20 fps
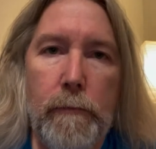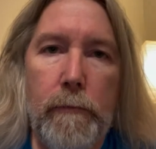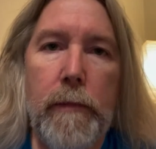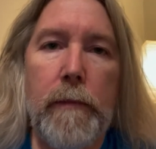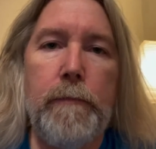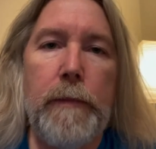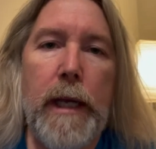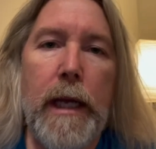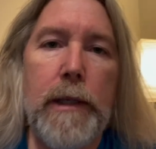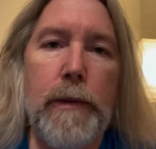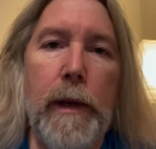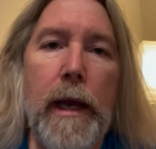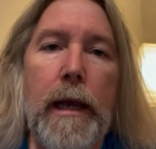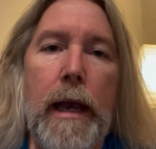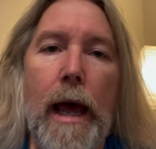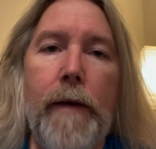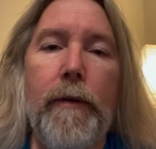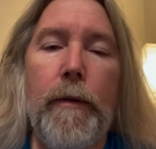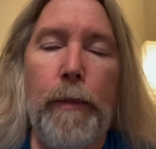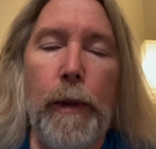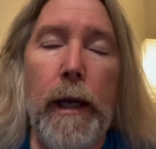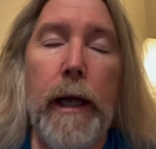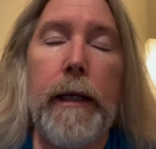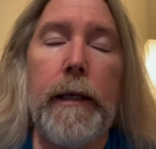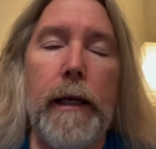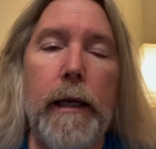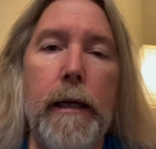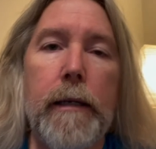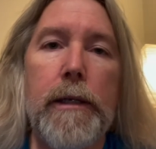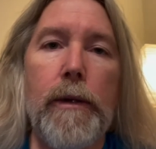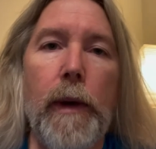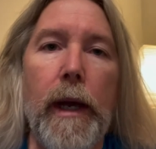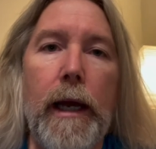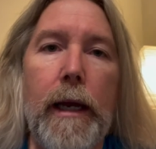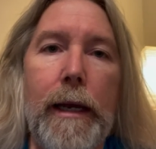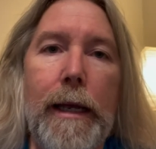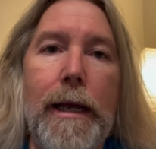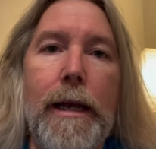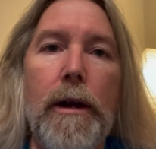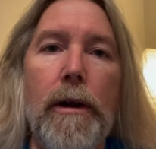because we had to have it plugged in so I could
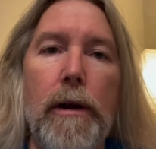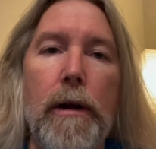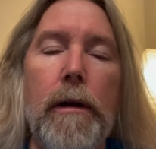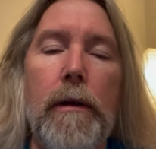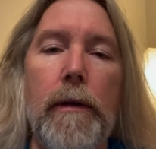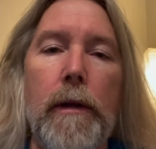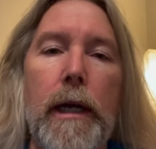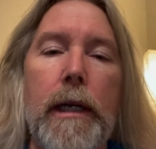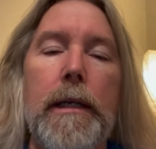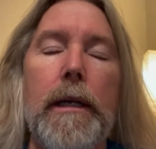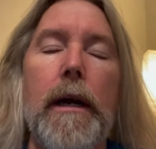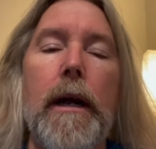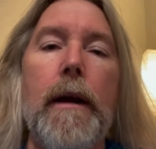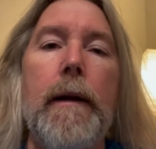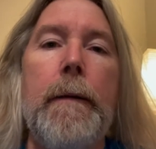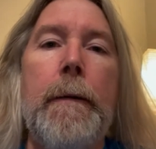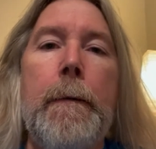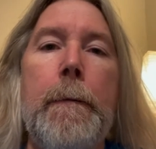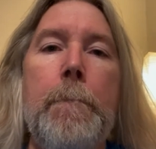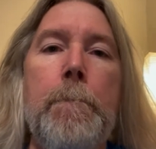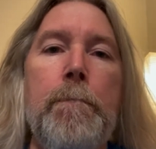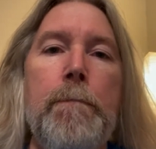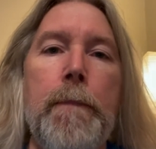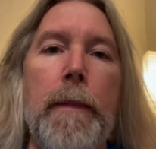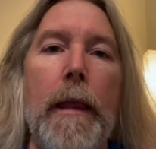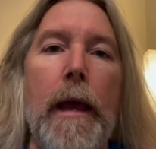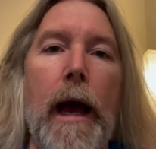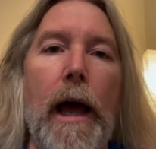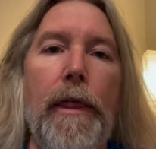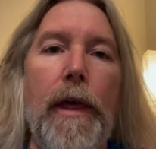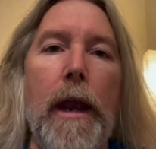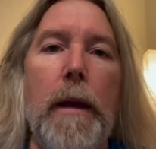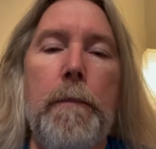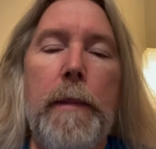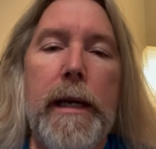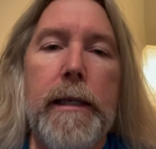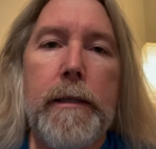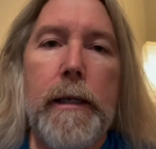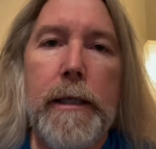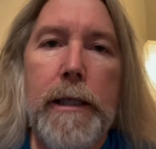hear the guitar, I thought it
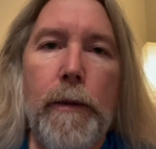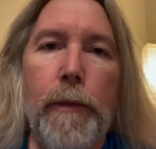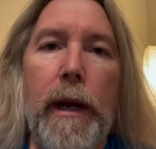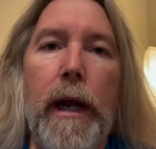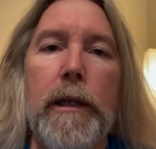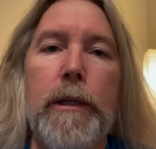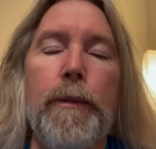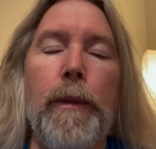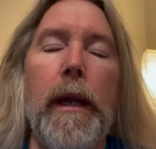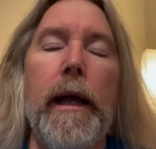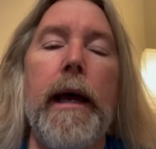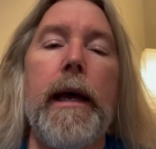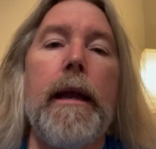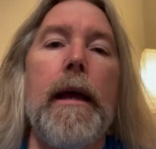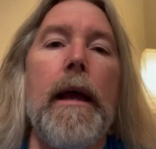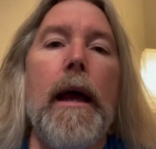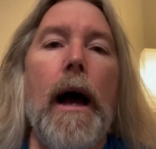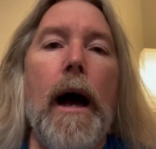best that someone else play it.